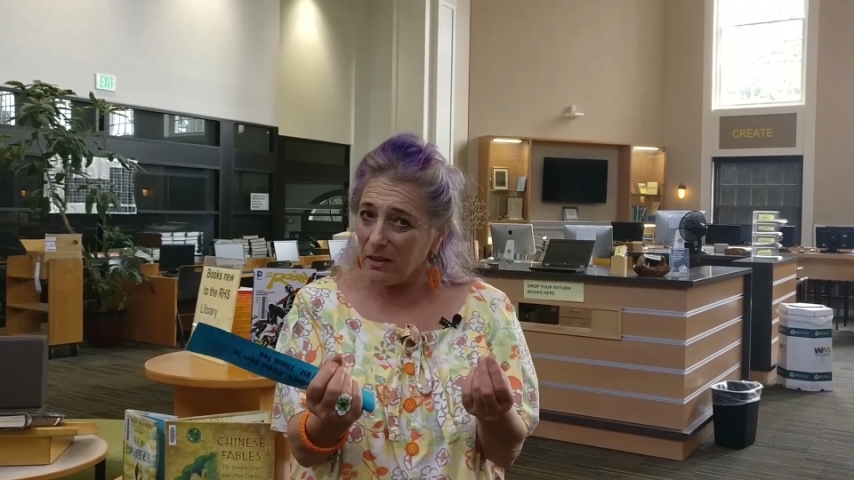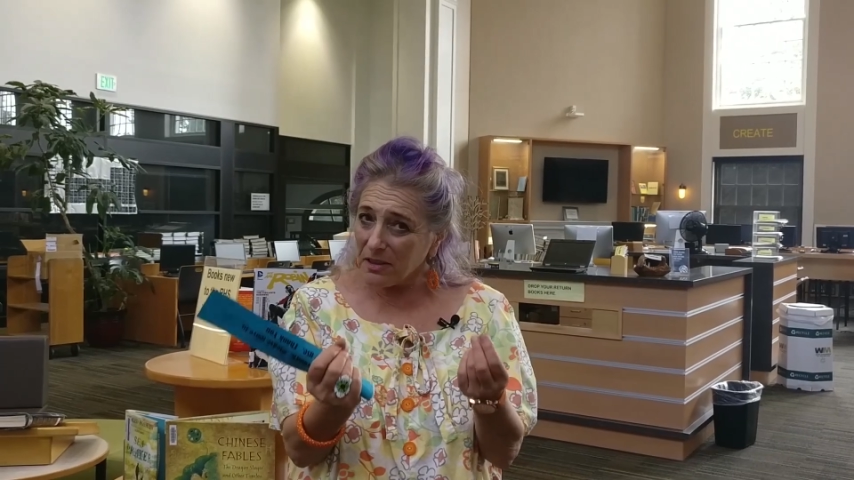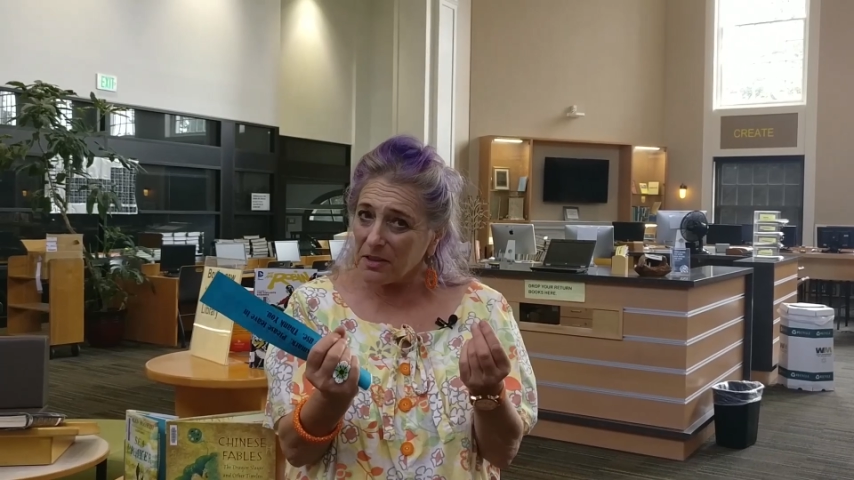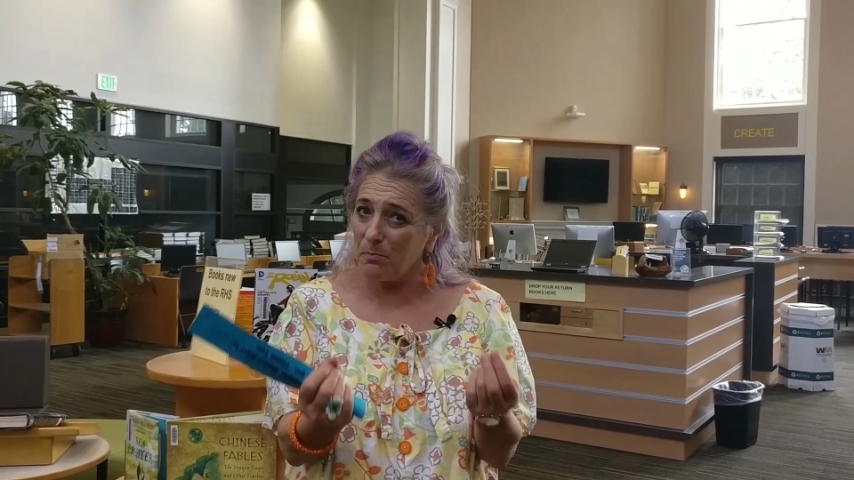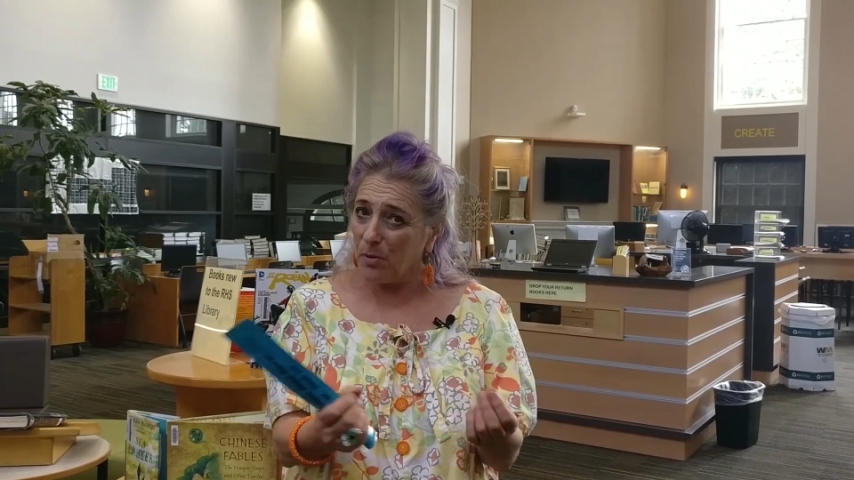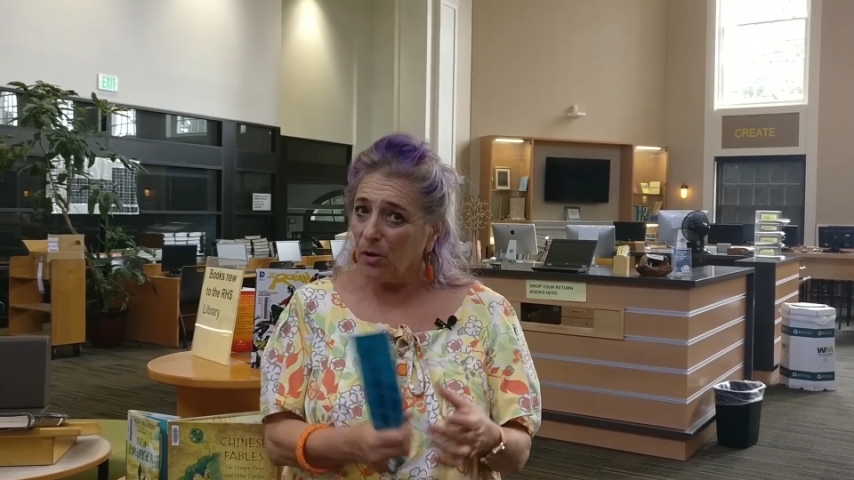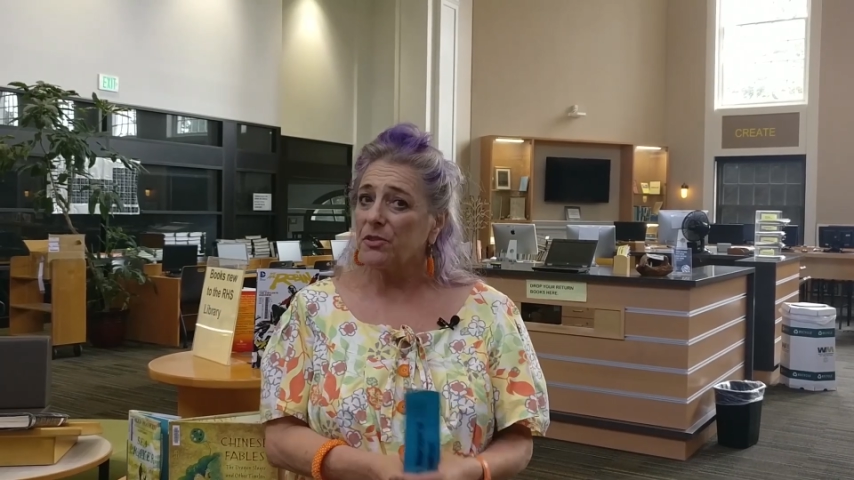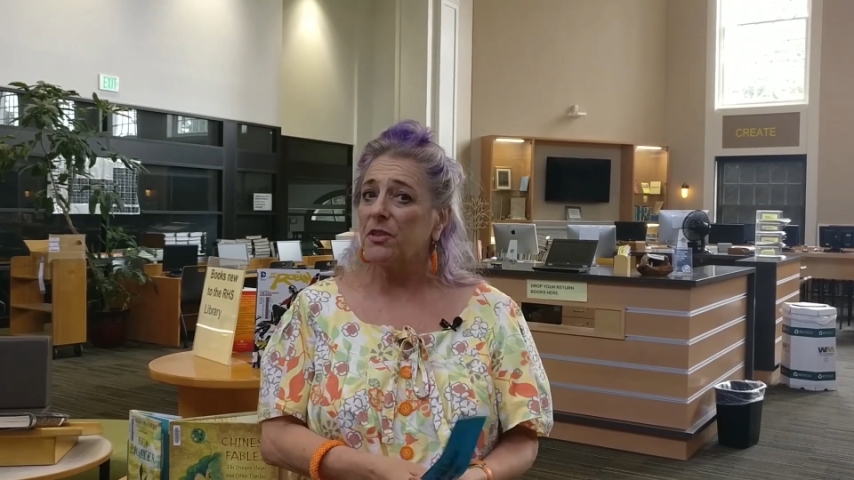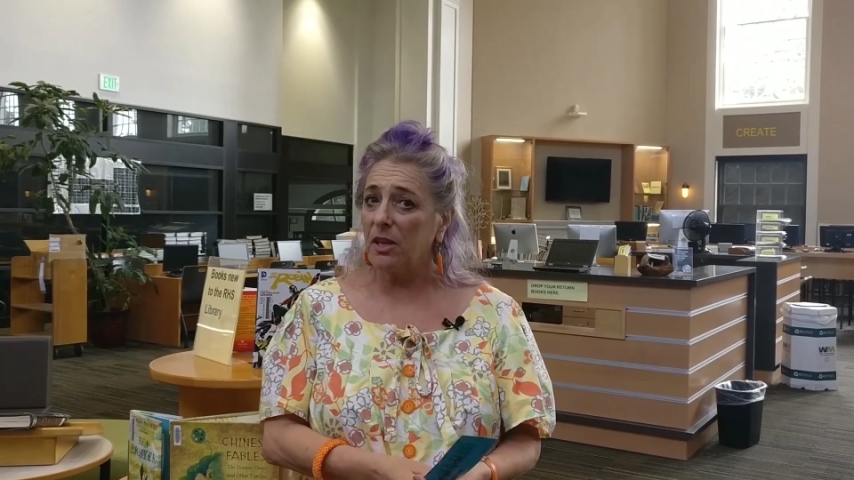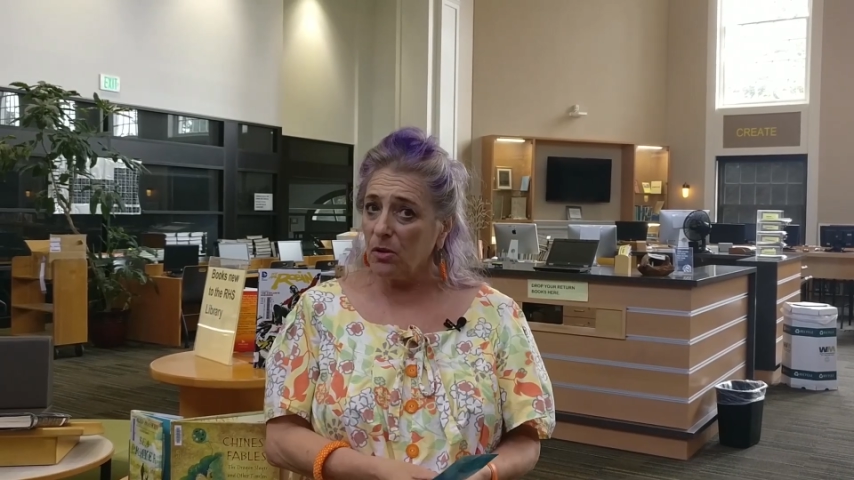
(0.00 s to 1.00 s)
nuts and
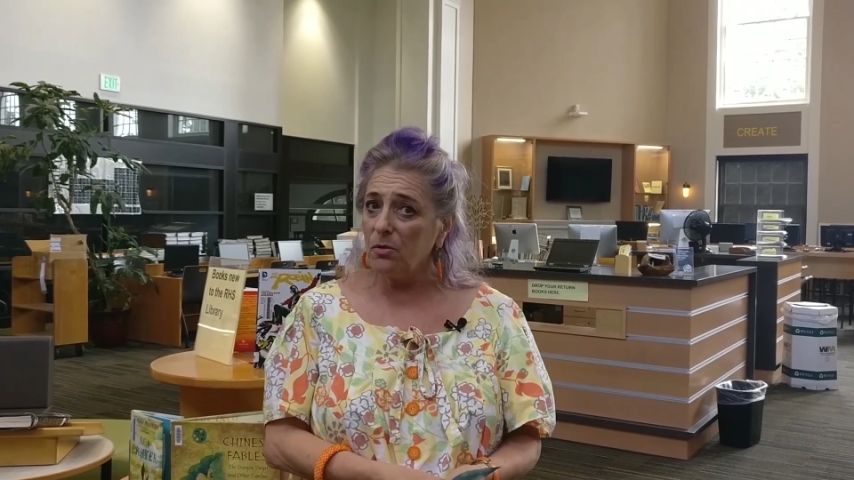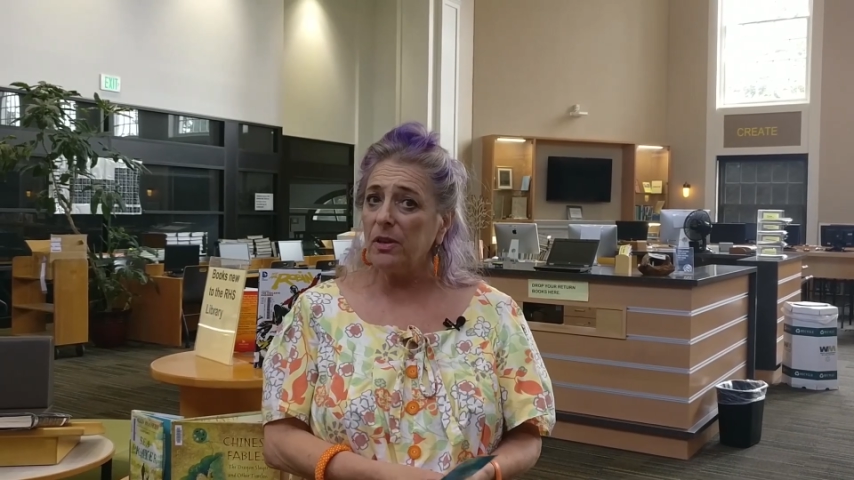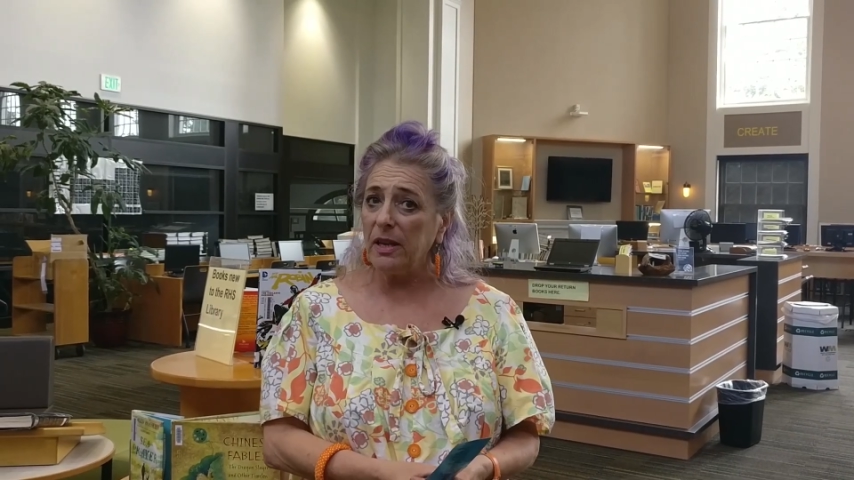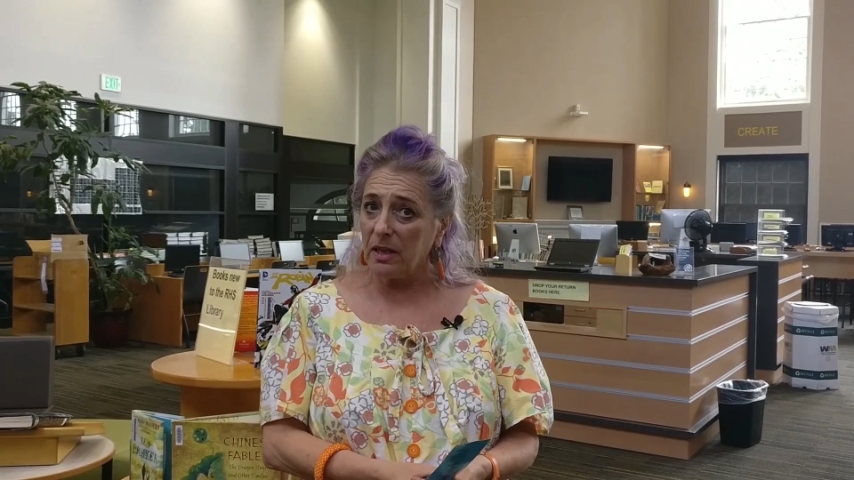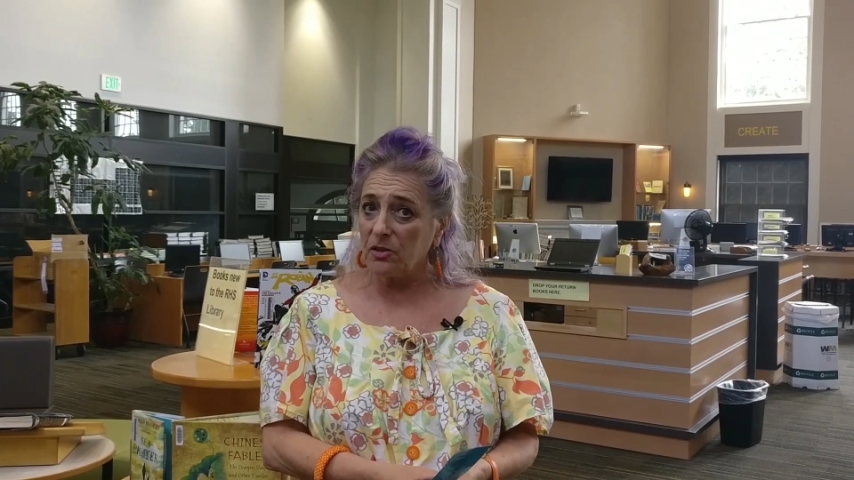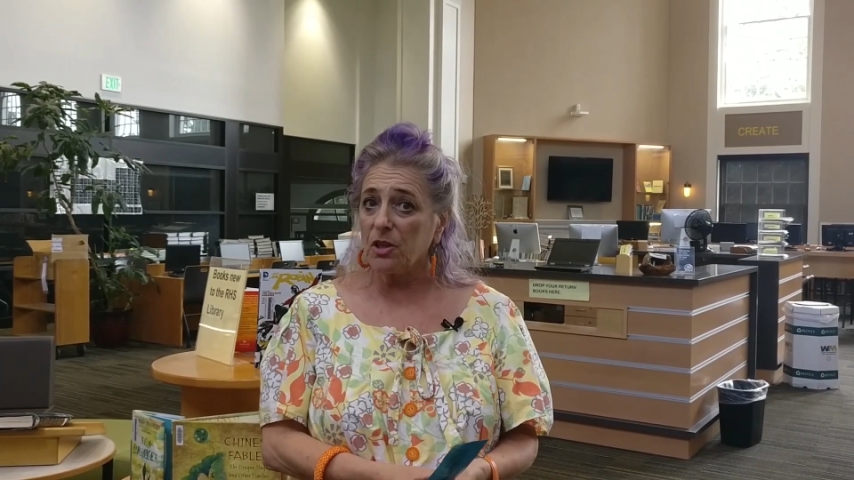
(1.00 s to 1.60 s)
bolts that you need